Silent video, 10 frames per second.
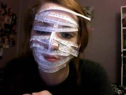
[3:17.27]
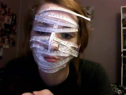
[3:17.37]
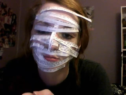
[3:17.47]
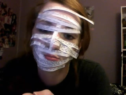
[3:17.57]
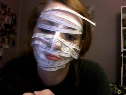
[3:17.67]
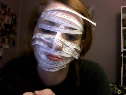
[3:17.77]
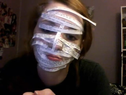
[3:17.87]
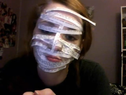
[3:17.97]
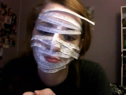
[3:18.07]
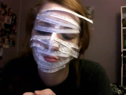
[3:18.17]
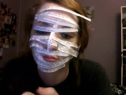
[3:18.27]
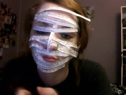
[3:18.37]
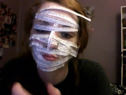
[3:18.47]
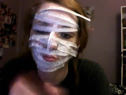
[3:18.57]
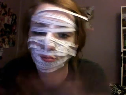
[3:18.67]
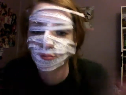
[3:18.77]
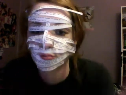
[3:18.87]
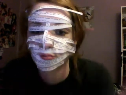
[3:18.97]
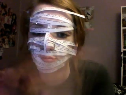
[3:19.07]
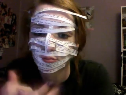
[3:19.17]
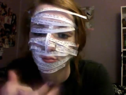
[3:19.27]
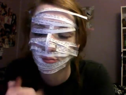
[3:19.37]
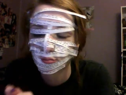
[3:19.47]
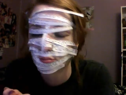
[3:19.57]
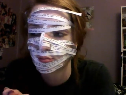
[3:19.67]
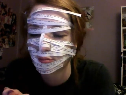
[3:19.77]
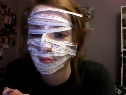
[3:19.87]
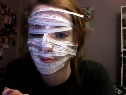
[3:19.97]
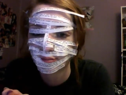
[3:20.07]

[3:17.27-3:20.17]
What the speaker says: No one is speaking in this clip.